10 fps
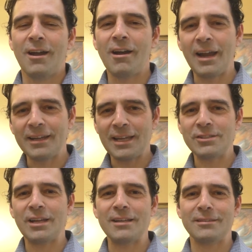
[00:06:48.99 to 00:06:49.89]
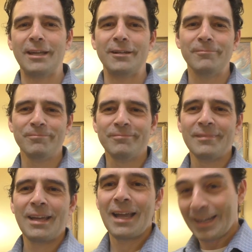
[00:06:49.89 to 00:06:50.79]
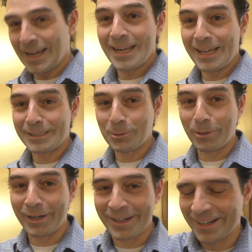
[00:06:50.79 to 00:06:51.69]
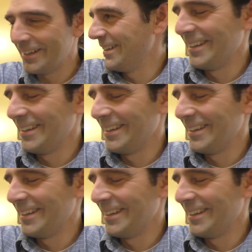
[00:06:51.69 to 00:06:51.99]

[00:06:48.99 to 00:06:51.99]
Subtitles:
All right, catch you guys later. Got to get to work.